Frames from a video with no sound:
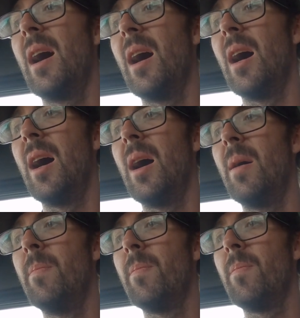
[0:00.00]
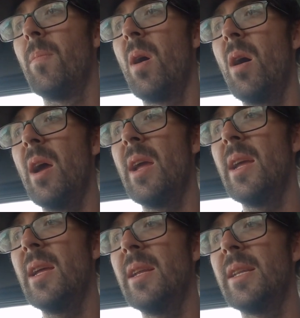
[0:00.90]

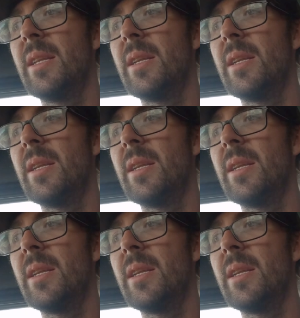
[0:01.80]
My